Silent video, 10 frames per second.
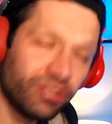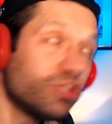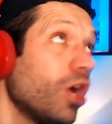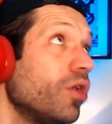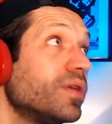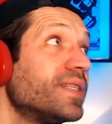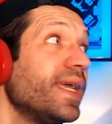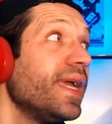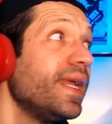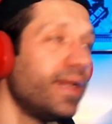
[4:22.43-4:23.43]
Soaks
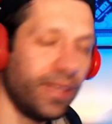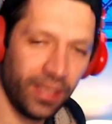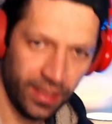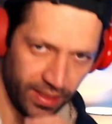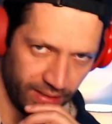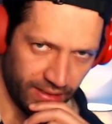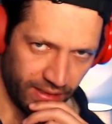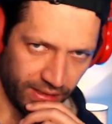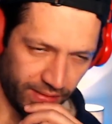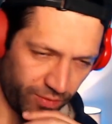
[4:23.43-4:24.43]
in.
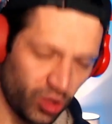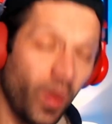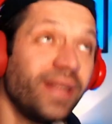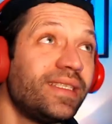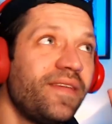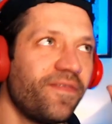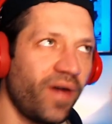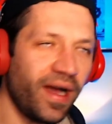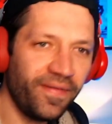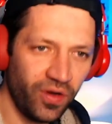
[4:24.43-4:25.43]

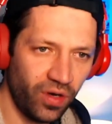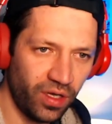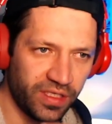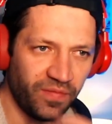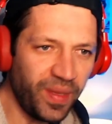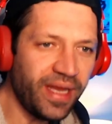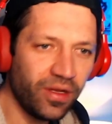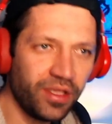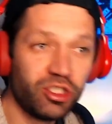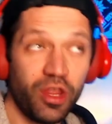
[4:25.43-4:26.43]
twenty-five-year-olds have been
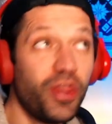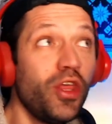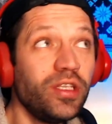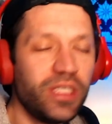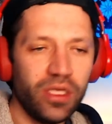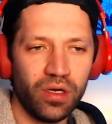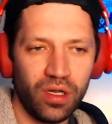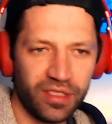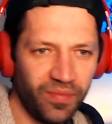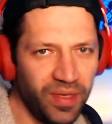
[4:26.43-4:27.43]
on the show.
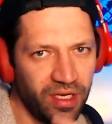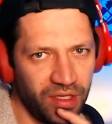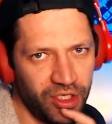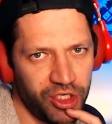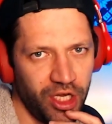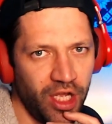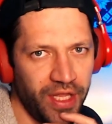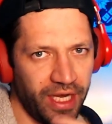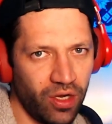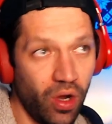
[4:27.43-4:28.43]
thirty-year-olds have been on the show
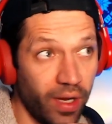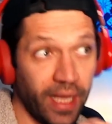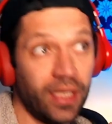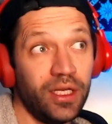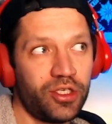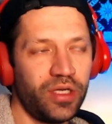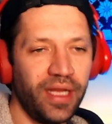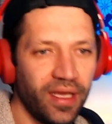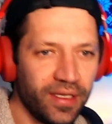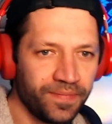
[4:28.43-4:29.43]
that can't, like,
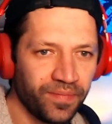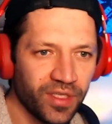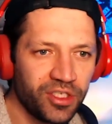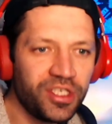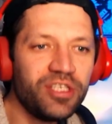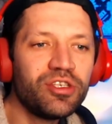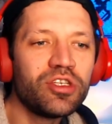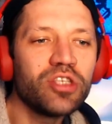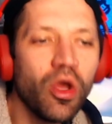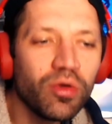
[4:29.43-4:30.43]
literally. She
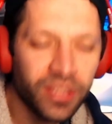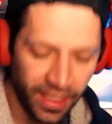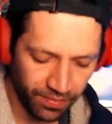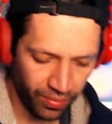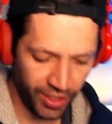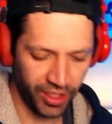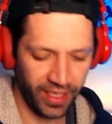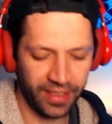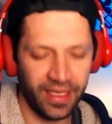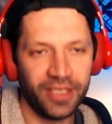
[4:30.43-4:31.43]
soaks in pressure
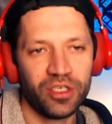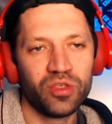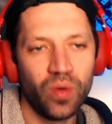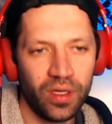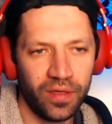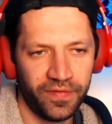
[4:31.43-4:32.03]
at the age of twelve.